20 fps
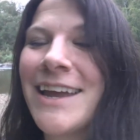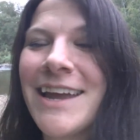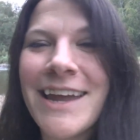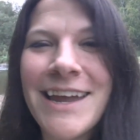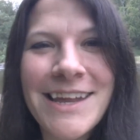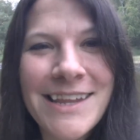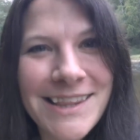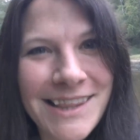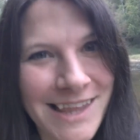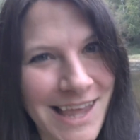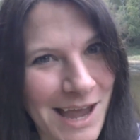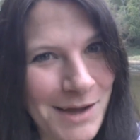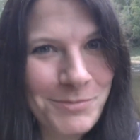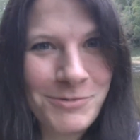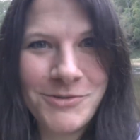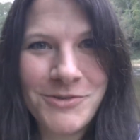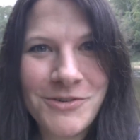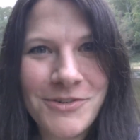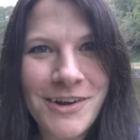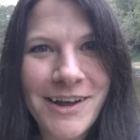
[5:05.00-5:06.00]
in
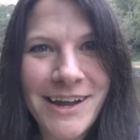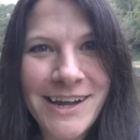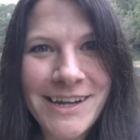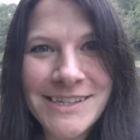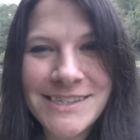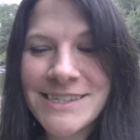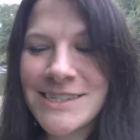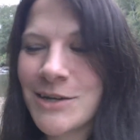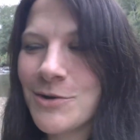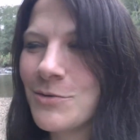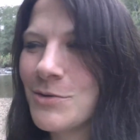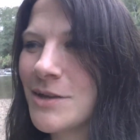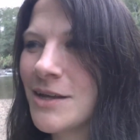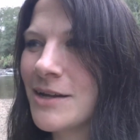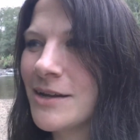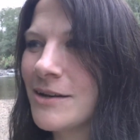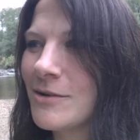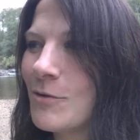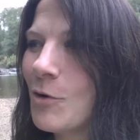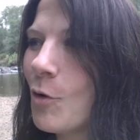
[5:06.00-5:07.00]
labradorite. So
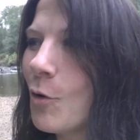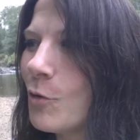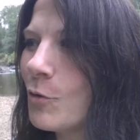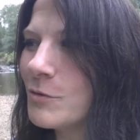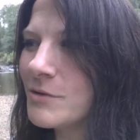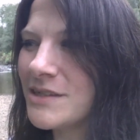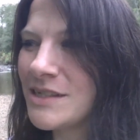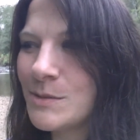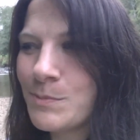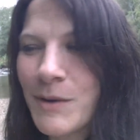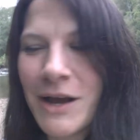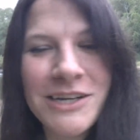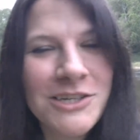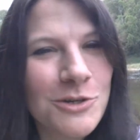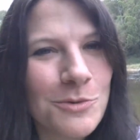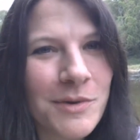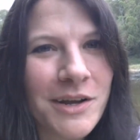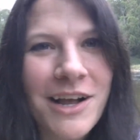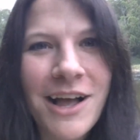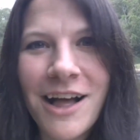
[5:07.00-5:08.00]
the whole
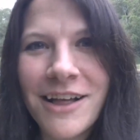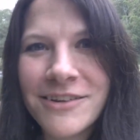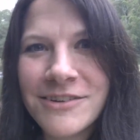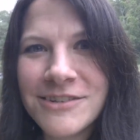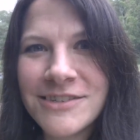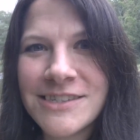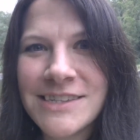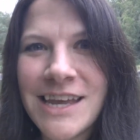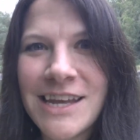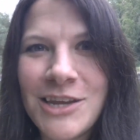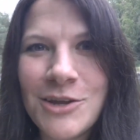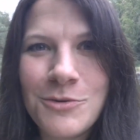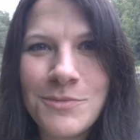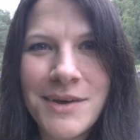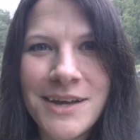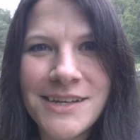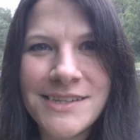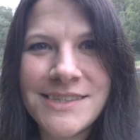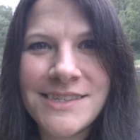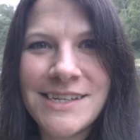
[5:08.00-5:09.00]
spectrum of colors that you
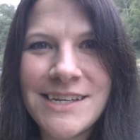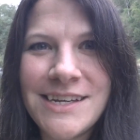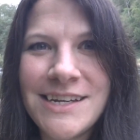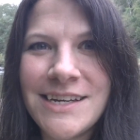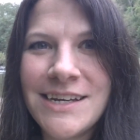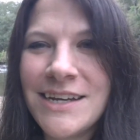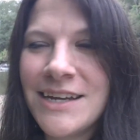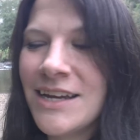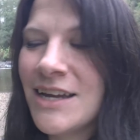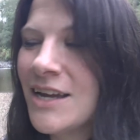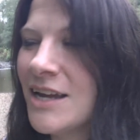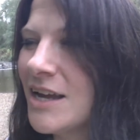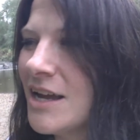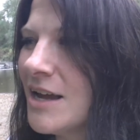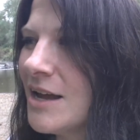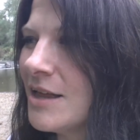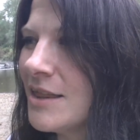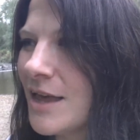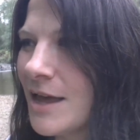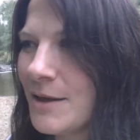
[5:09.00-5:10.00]
may see
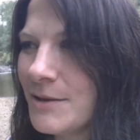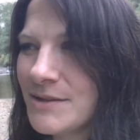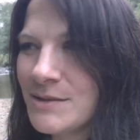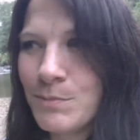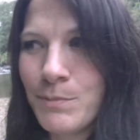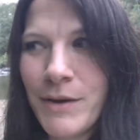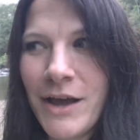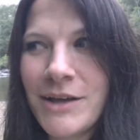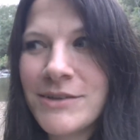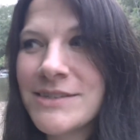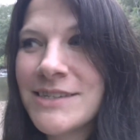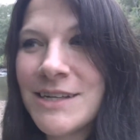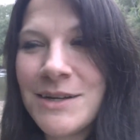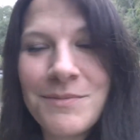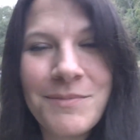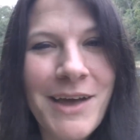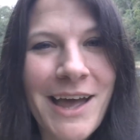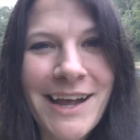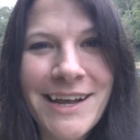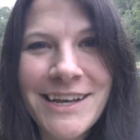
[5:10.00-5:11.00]
that's
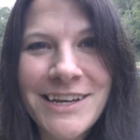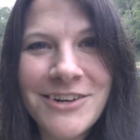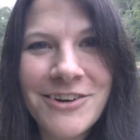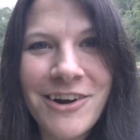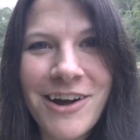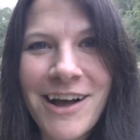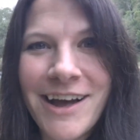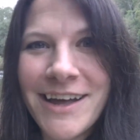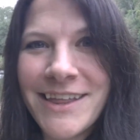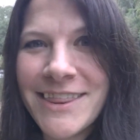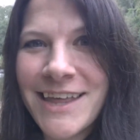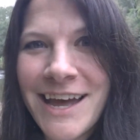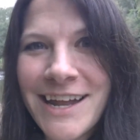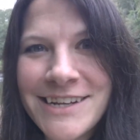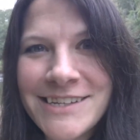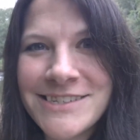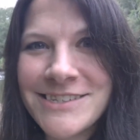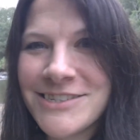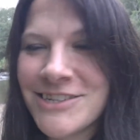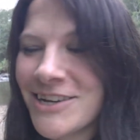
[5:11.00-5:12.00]
bouncing back at your eye, that
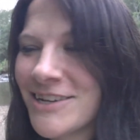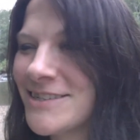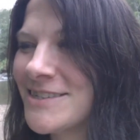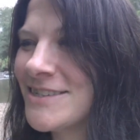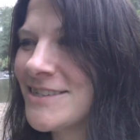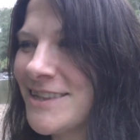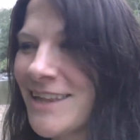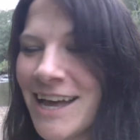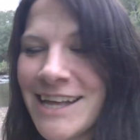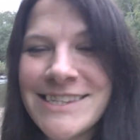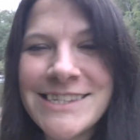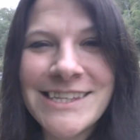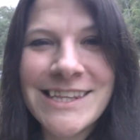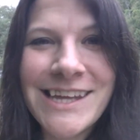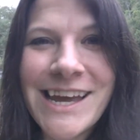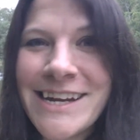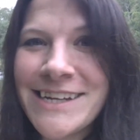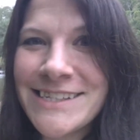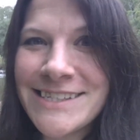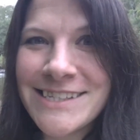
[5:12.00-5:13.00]
is just, that's
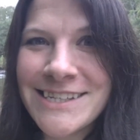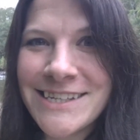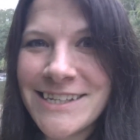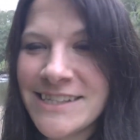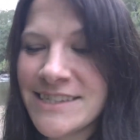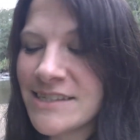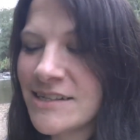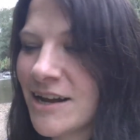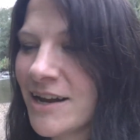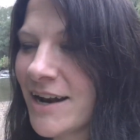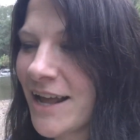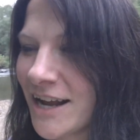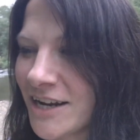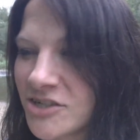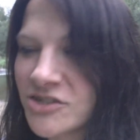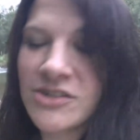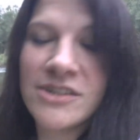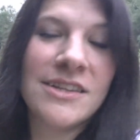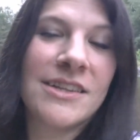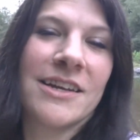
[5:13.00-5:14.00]
light. It's not
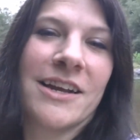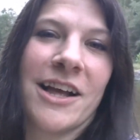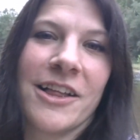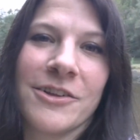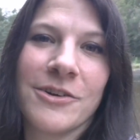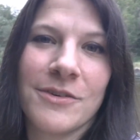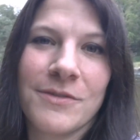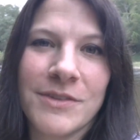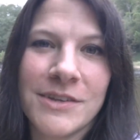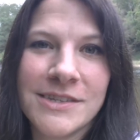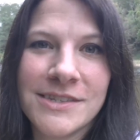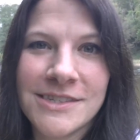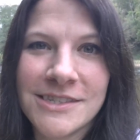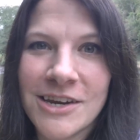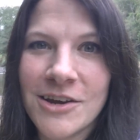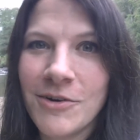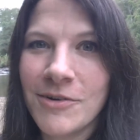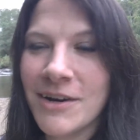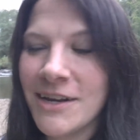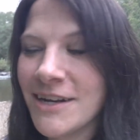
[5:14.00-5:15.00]
actually the color of the
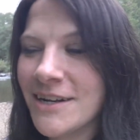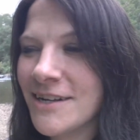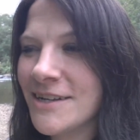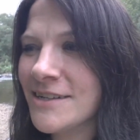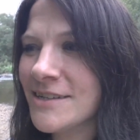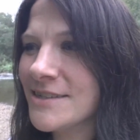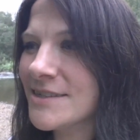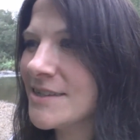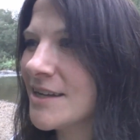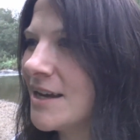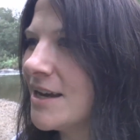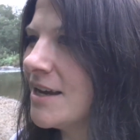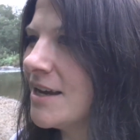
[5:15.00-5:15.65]
stone. It is,